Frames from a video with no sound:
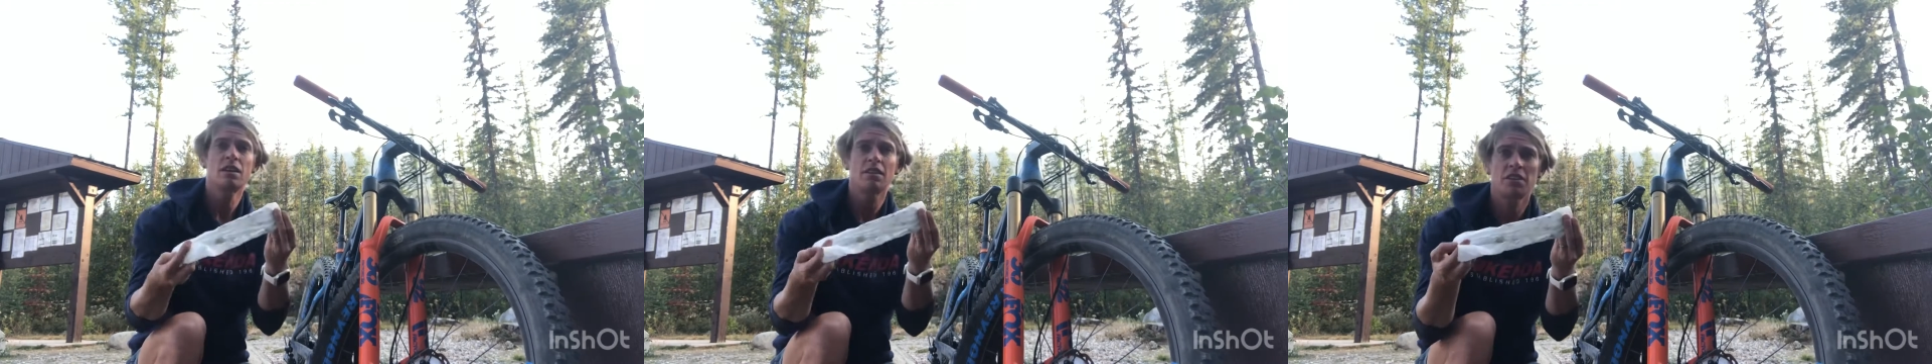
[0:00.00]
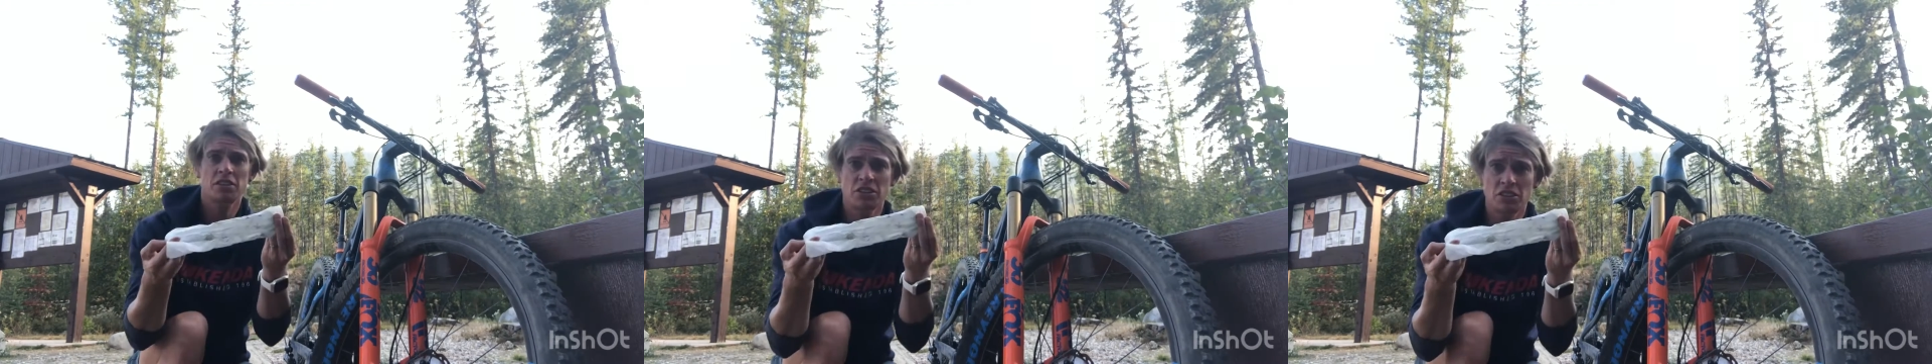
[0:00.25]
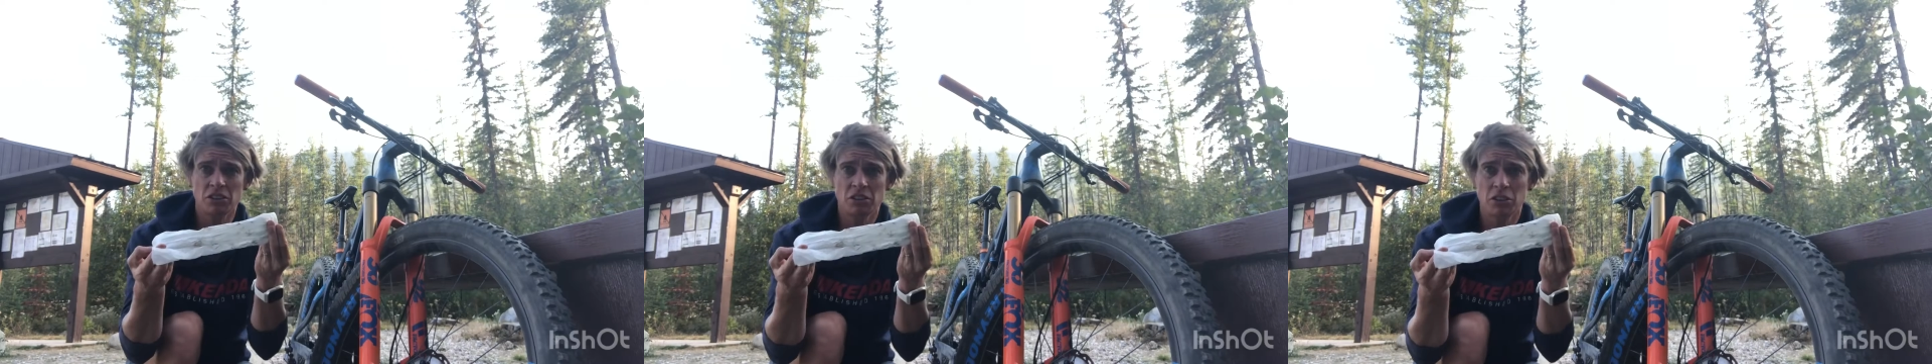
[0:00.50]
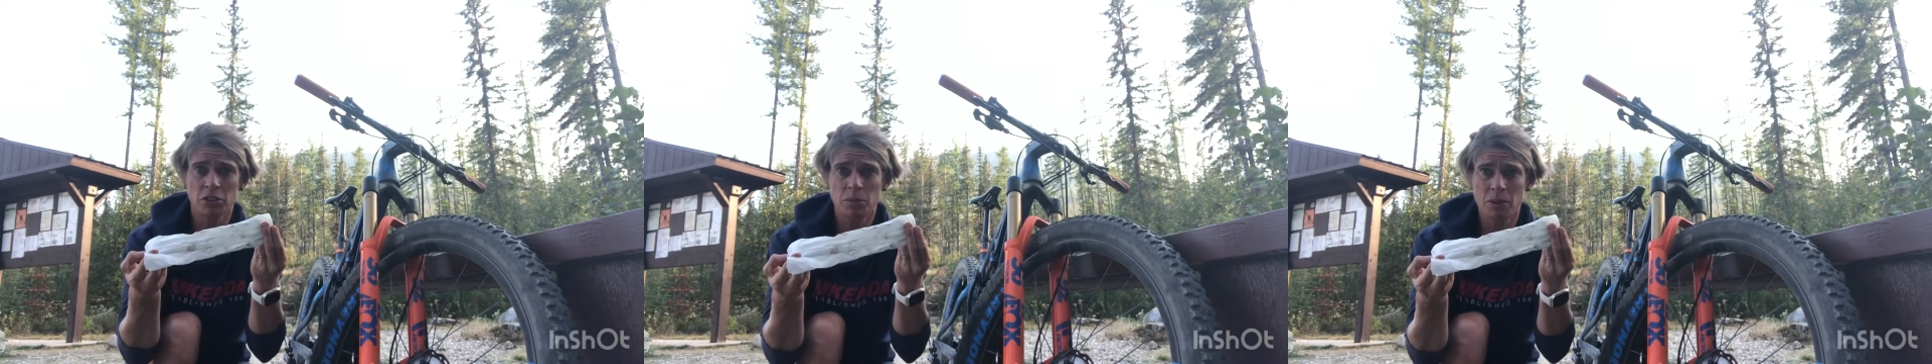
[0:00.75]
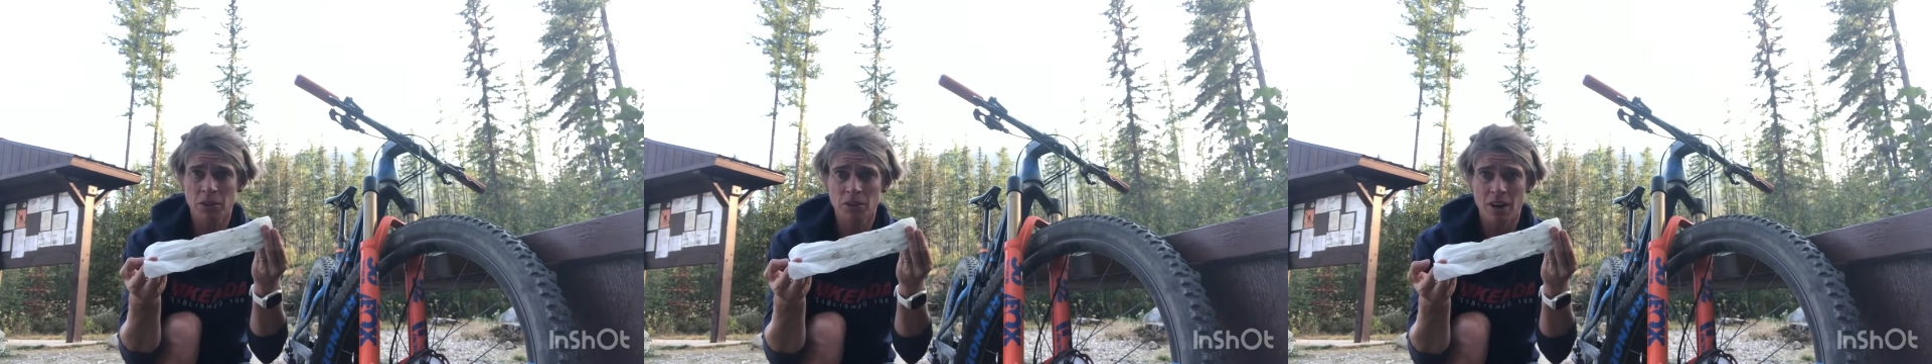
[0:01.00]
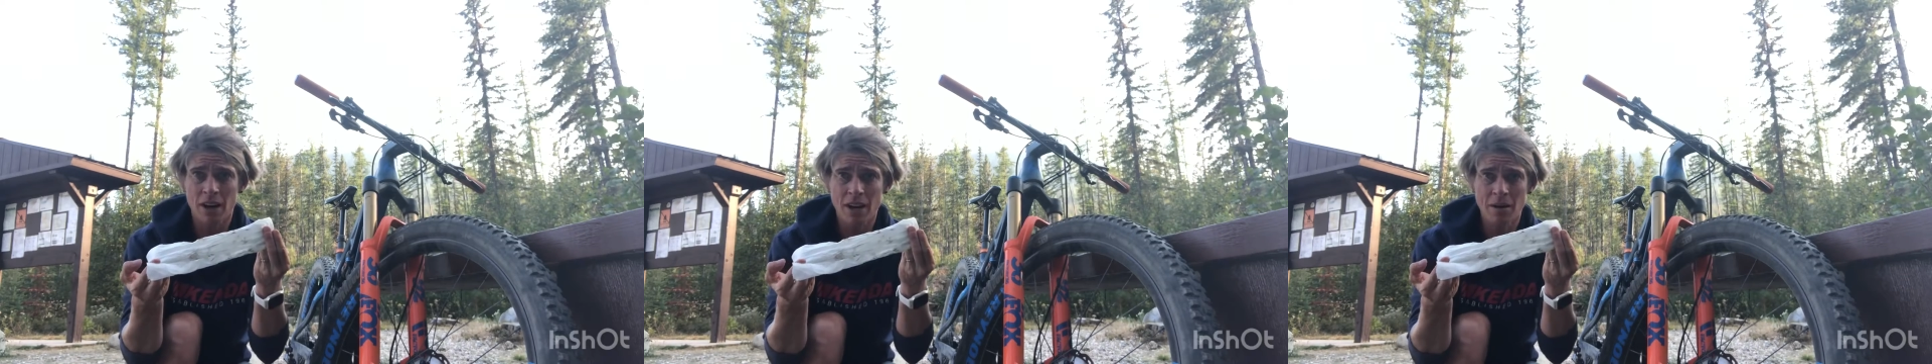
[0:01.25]
there's still a little bit of
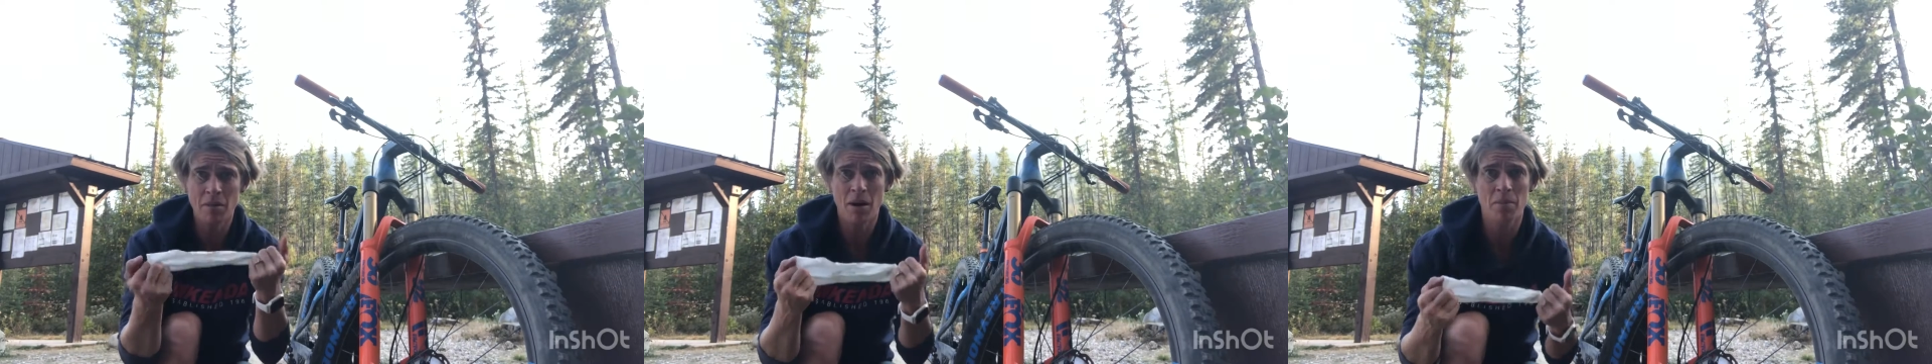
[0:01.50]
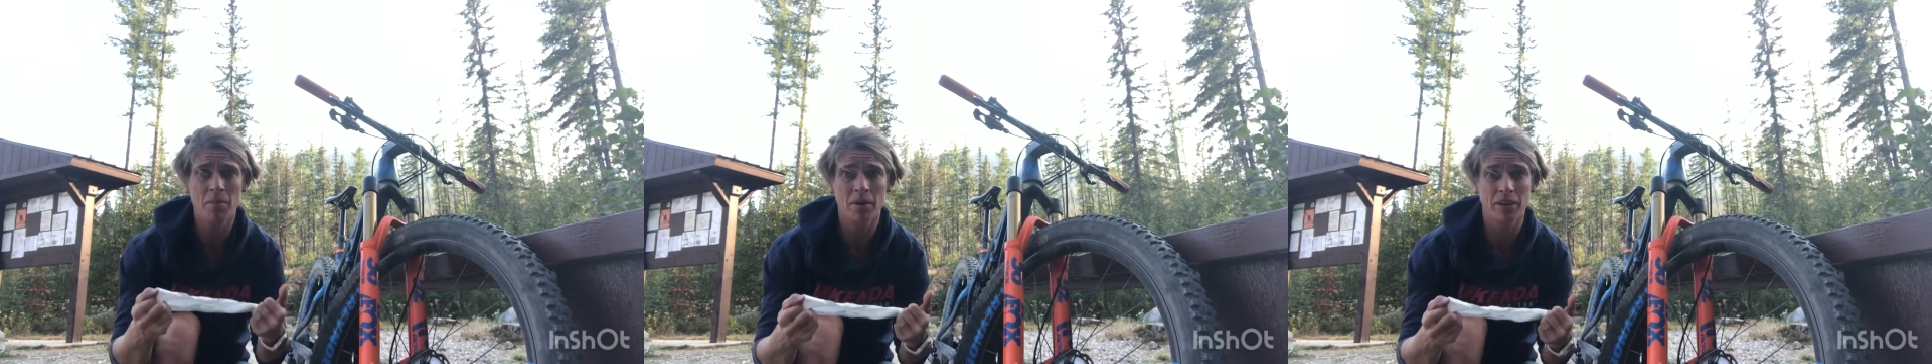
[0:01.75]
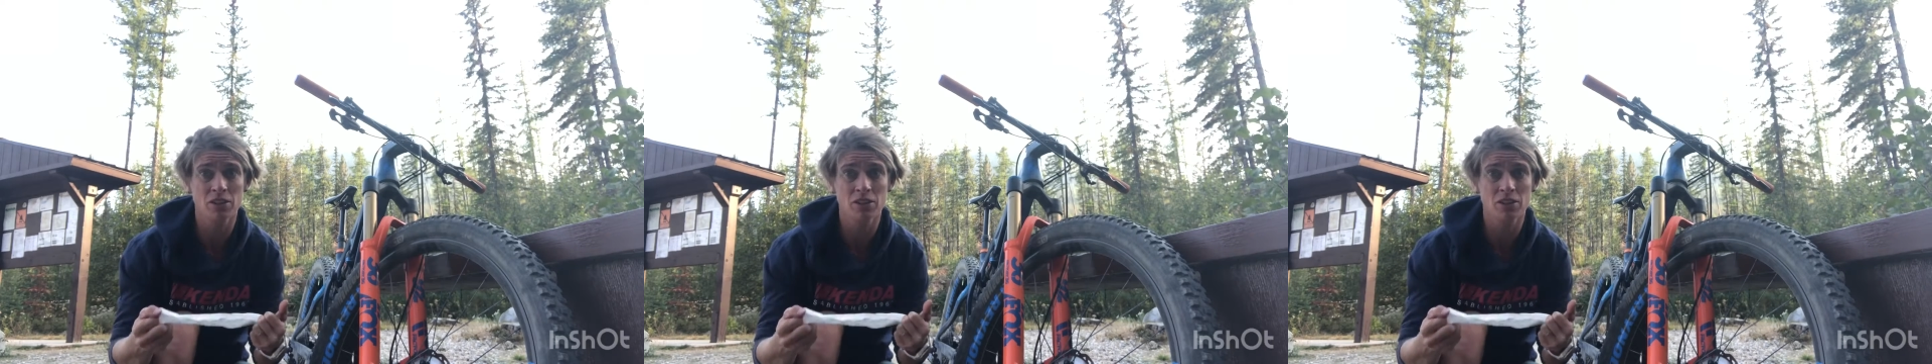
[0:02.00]
grime, but